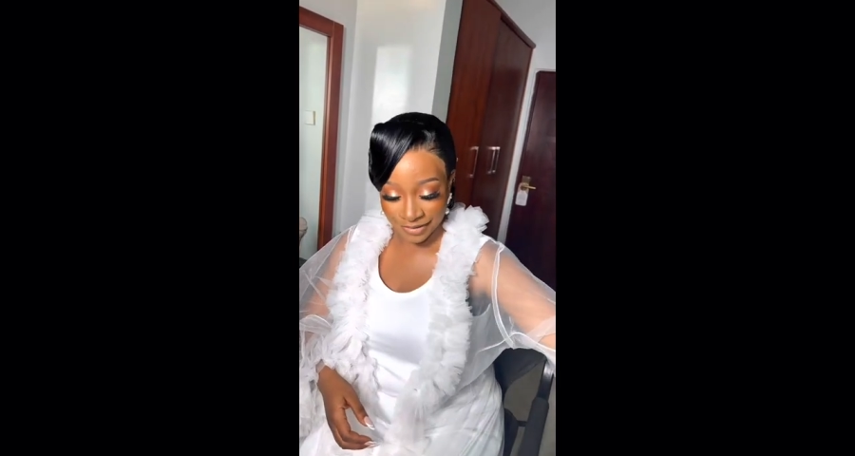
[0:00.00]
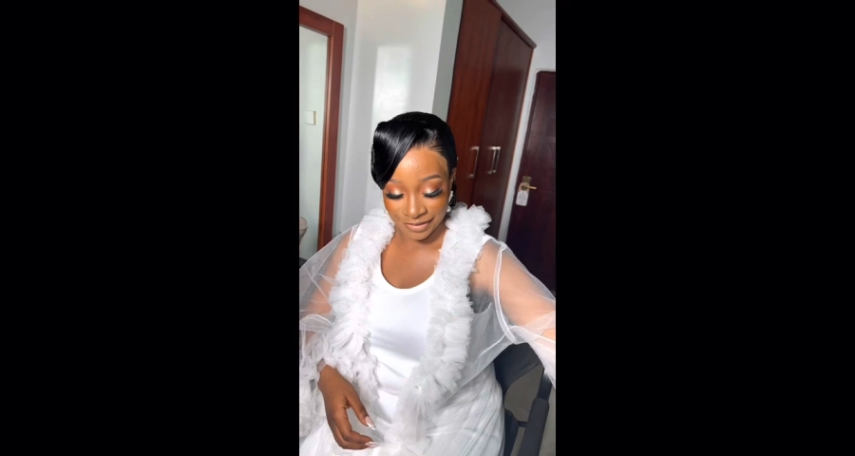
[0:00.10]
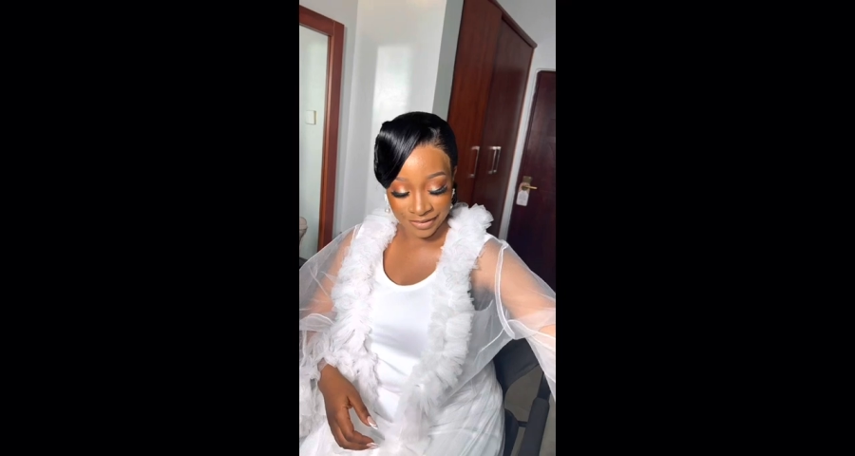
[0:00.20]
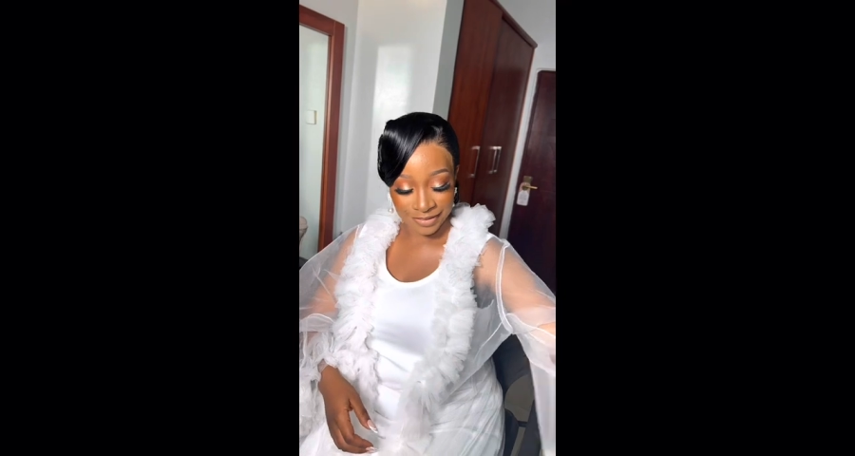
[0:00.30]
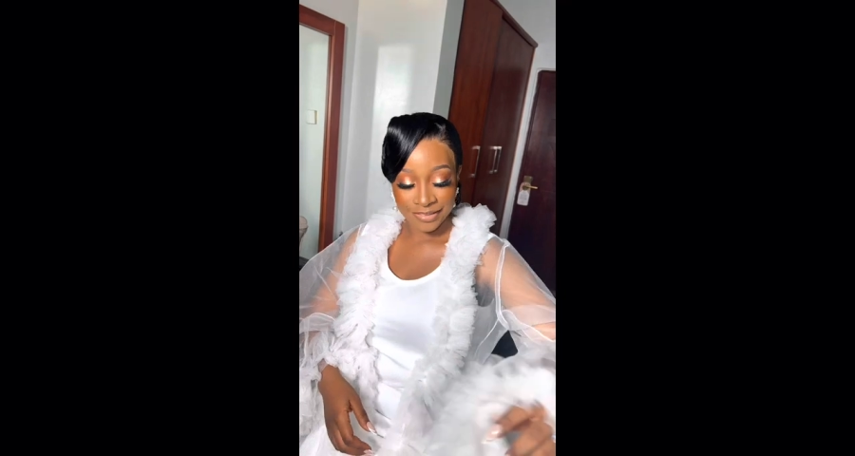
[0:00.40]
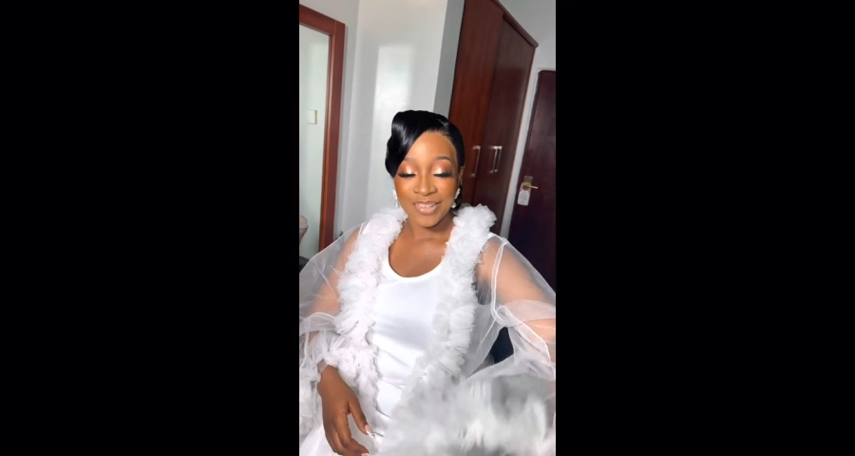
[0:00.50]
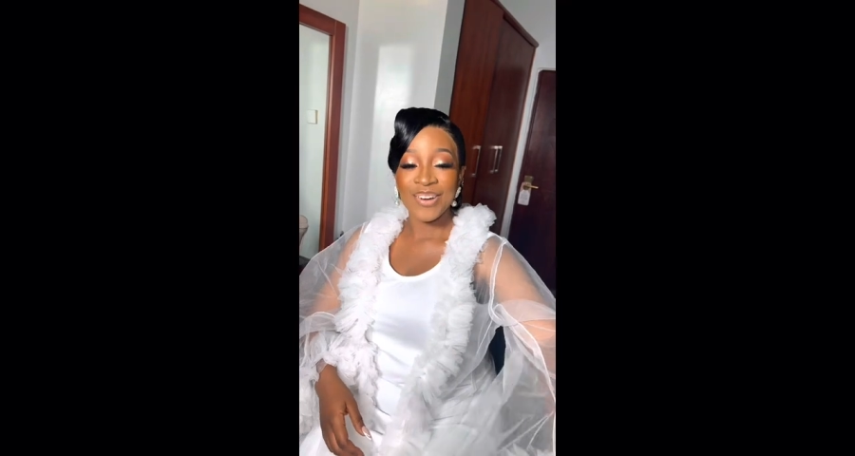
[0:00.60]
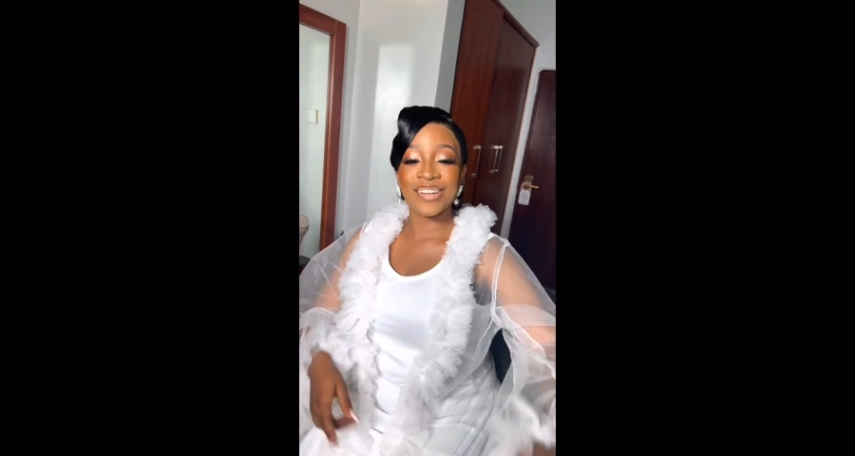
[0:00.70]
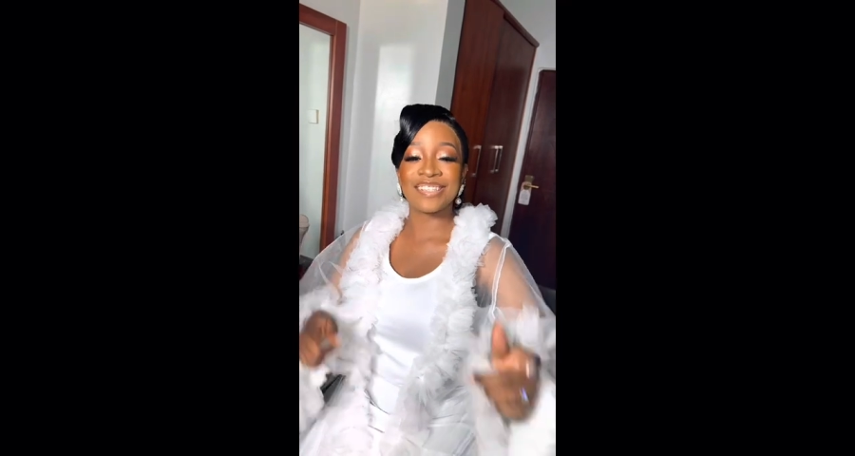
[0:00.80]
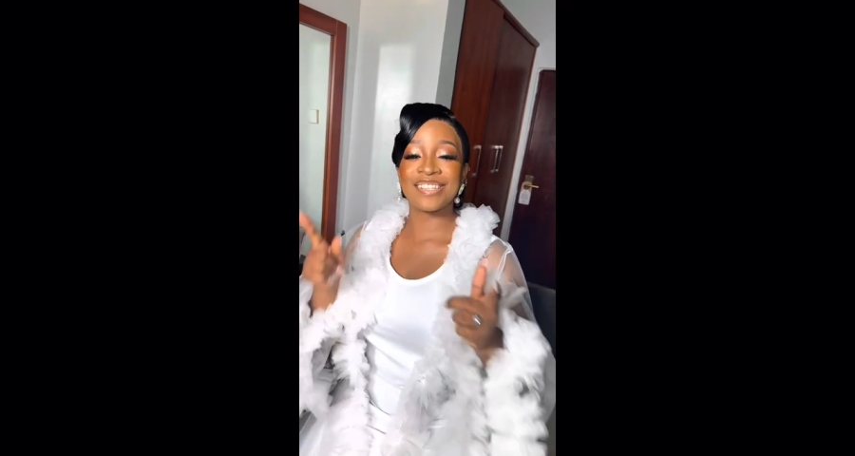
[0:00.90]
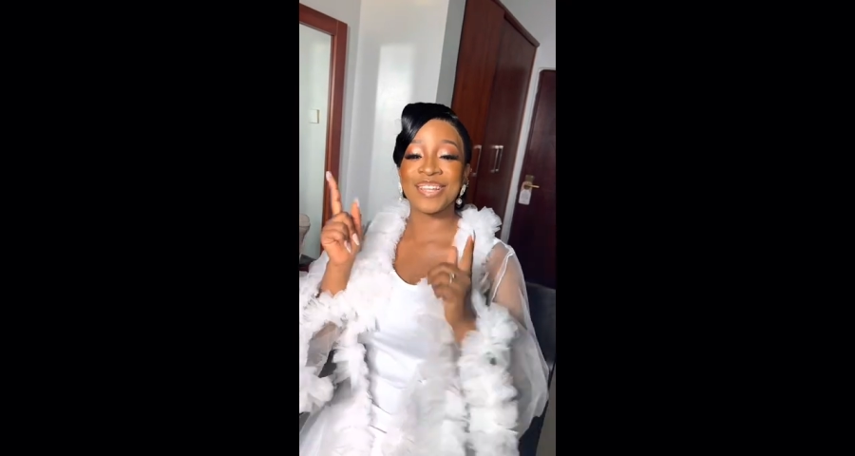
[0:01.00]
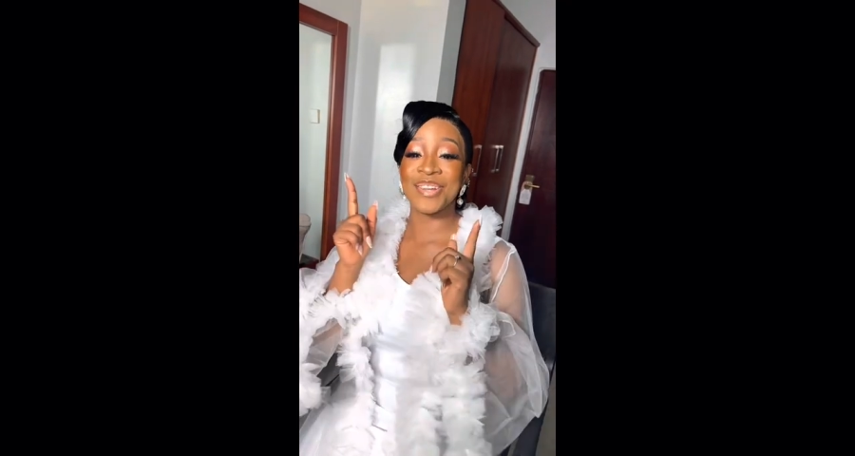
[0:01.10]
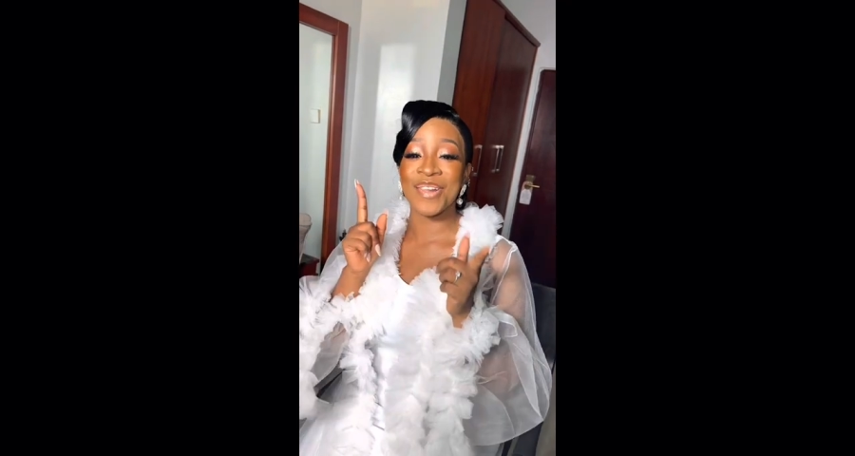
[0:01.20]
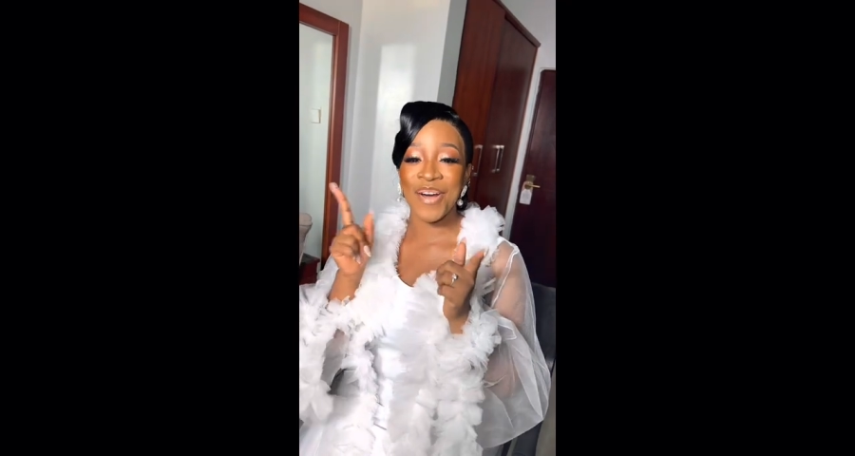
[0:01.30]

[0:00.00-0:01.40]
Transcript: but anyways those are the